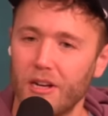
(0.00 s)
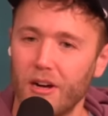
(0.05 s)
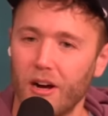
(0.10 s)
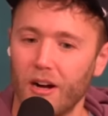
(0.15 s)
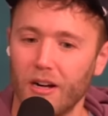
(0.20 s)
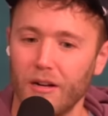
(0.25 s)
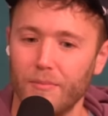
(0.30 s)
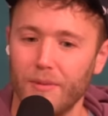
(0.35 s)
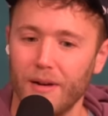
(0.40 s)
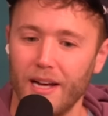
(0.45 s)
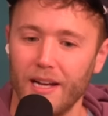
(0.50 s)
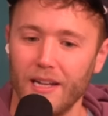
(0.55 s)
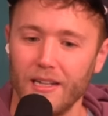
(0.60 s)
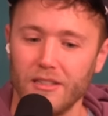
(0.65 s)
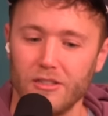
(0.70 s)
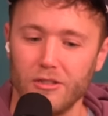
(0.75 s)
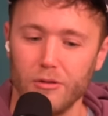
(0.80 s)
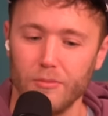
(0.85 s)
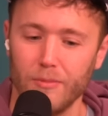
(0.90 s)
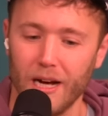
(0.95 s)
be guarded by
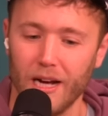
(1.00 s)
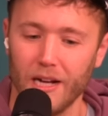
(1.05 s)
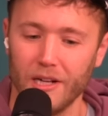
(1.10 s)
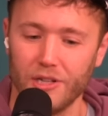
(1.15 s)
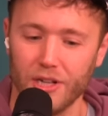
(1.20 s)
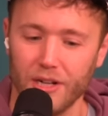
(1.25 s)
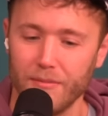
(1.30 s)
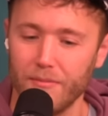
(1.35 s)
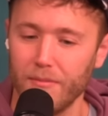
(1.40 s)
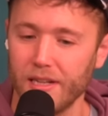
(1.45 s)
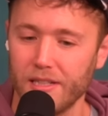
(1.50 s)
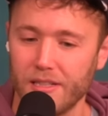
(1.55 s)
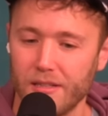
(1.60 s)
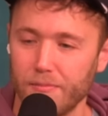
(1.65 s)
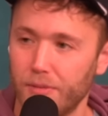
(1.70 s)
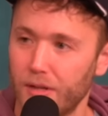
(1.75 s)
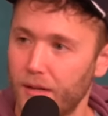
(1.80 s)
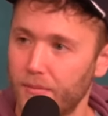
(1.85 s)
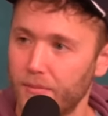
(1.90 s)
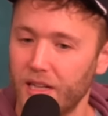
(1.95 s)
Zubac and
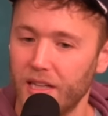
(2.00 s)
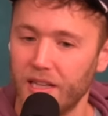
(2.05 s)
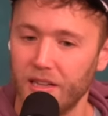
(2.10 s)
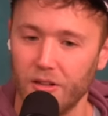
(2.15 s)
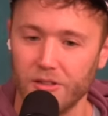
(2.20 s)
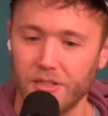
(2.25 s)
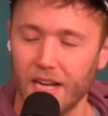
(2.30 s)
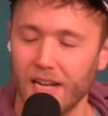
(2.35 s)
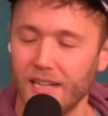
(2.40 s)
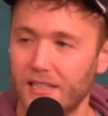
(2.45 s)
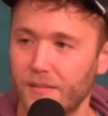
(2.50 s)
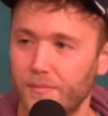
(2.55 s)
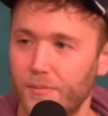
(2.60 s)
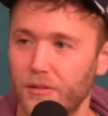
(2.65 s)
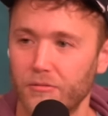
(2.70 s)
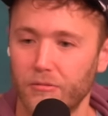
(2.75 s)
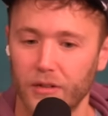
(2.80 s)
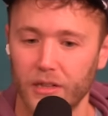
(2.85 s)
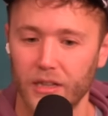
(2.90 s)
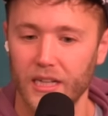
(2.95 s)
Mason Plumlee, and those guys have
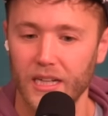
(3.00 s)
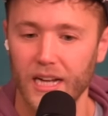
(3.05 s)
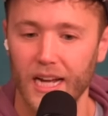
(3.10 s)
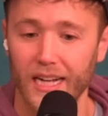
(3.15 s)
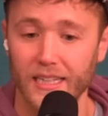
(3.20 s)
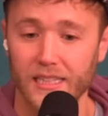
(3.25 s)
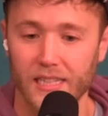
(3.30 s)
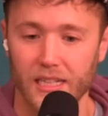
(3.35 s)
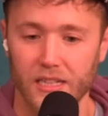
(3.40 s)
been really nice.